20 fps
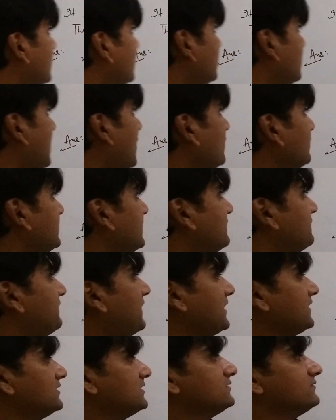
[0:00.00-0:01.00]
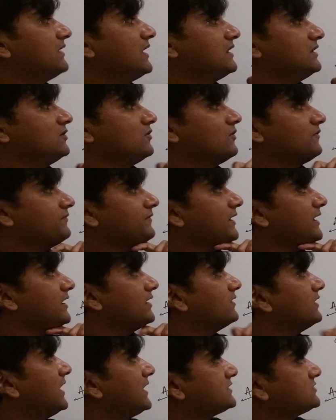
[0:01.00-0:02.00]
Now then find the value of
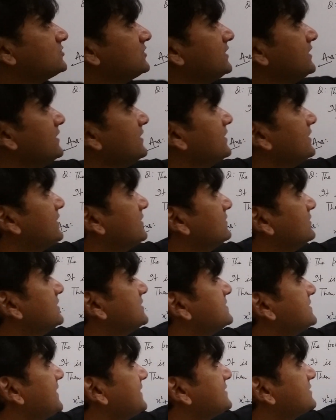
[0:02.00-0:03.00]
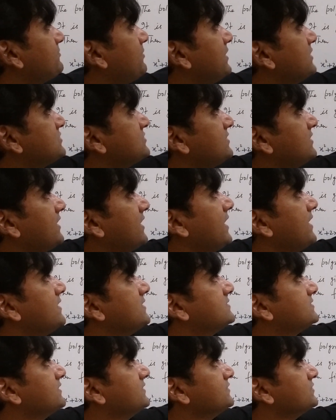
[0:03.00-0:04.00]
a. Actually, in this expression, a
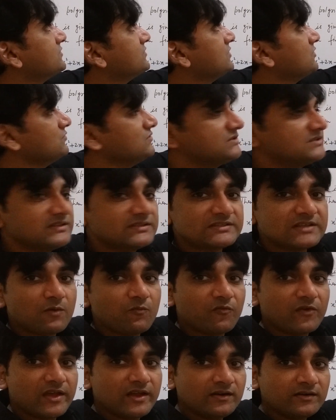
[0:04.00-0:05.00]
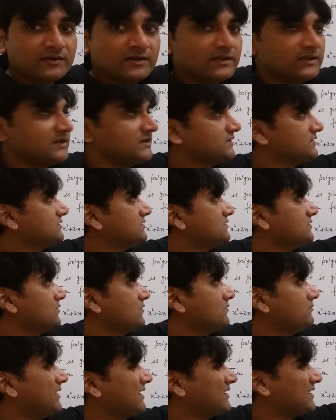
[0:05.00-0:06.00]
is introduced somewhere.
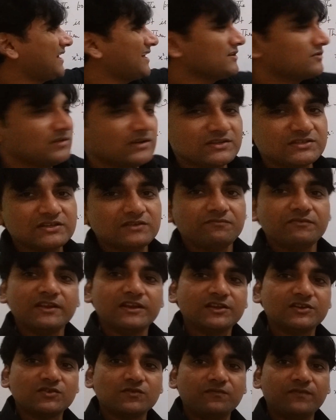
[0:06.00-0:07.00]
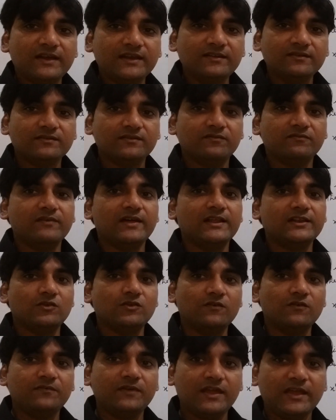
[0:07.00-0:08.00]
So by calculation, we need to find
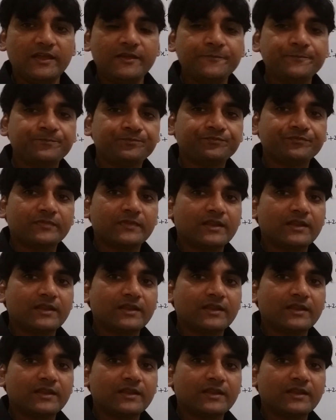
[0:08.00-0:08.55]
value of a.